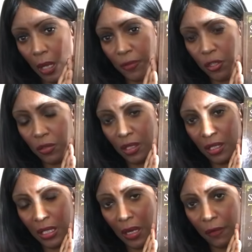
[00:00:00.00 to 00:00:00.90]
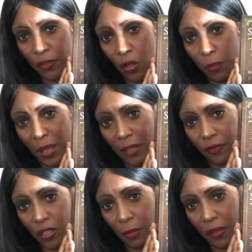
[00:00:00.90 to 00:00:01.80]
I was using the Tarot of the Old Path
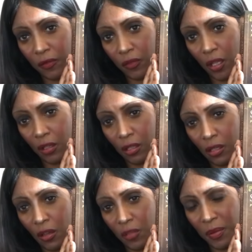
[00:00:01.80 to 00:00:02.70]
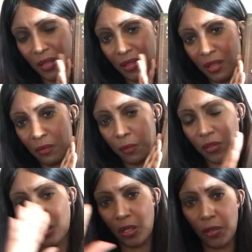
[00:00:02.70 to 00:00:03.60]
for some of the other signs, but
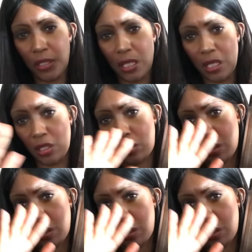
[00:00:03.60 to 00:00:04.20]
with the lighting, it,